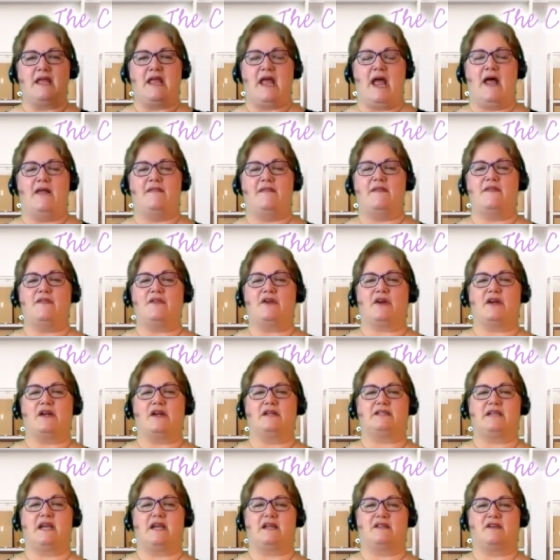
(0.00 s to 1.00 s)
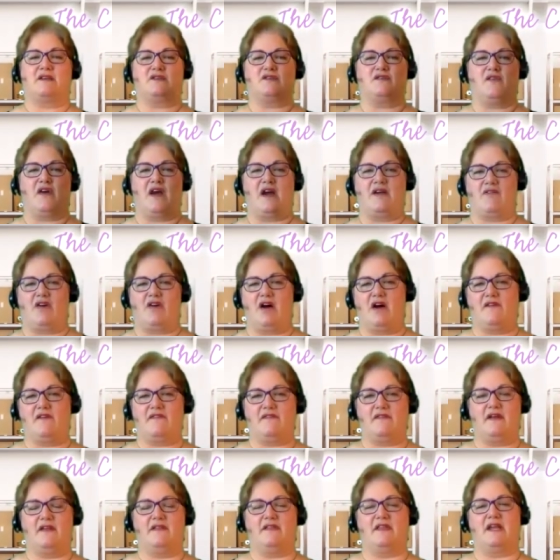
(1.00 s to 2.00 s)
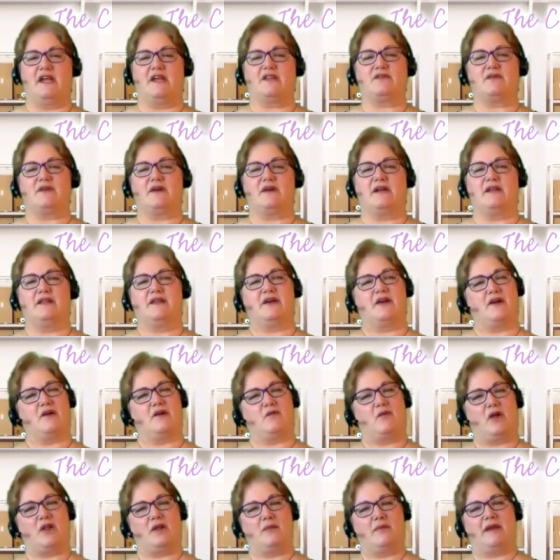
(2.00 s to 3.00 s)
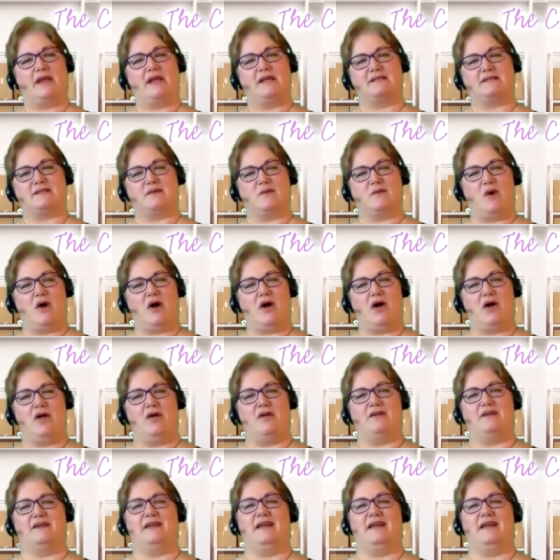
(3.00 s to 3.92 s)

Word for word: and then they're gonna take those 5 off on the other end and they're gonna roll them against the wall.